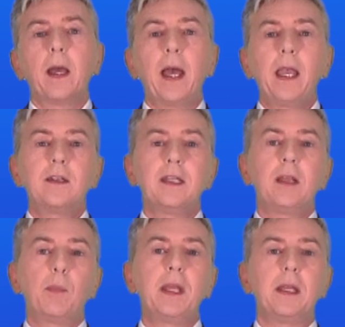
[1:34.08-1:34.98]

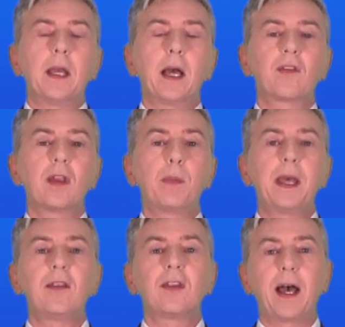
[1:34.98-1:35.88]
ATP has the
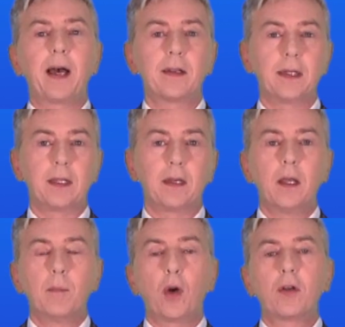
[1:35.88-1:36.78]
base adenine
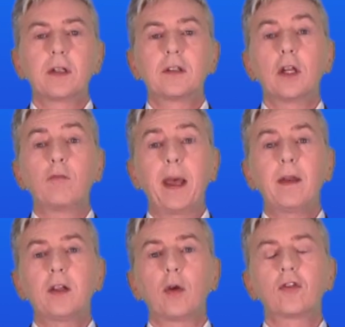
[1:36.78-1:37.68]
bonded to the
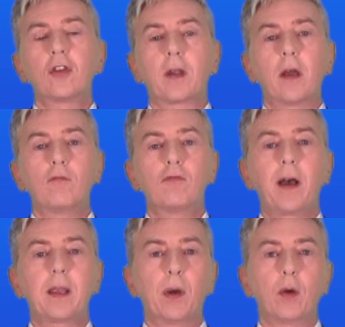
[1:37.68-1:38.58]
pentose sugar
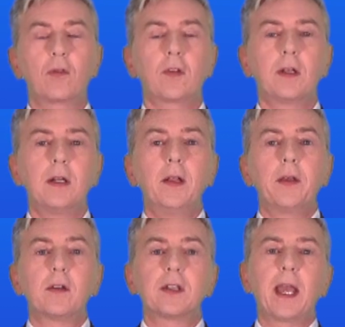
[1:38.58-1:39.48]
ribose,
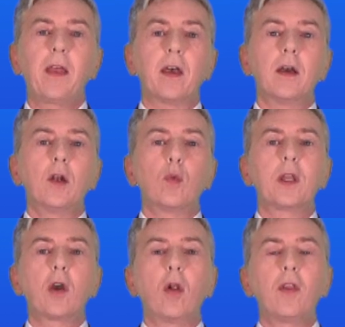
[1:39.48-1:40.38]
and together
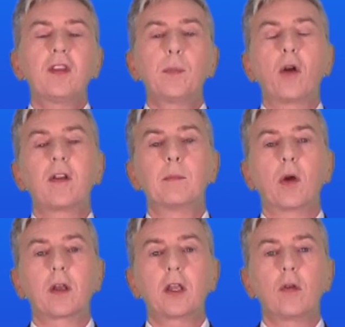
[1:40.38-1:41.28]
we call this part of the
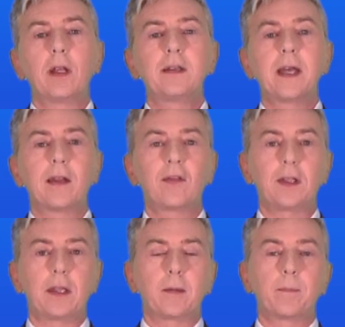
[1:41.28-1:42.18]
molecule
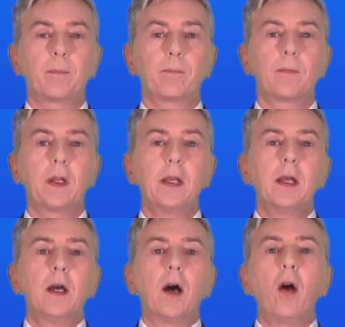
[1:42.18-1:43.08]
adenosine.
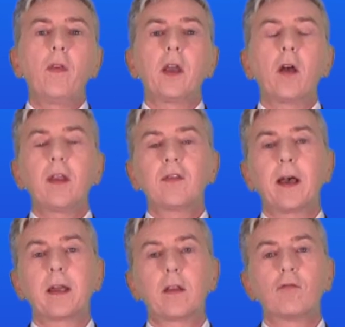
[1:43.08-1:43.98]
On the other
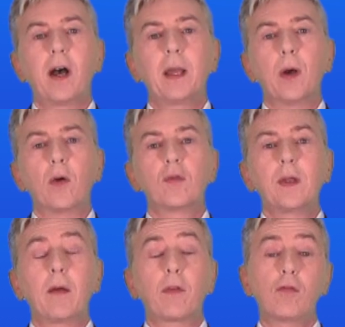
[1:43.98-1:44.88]
side of the ribose,
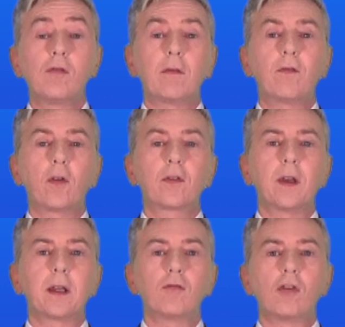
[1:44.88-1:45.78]
we have three
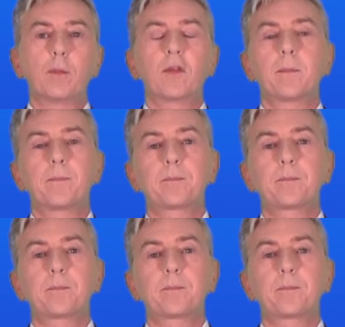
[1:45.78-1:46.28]
phosphate groups.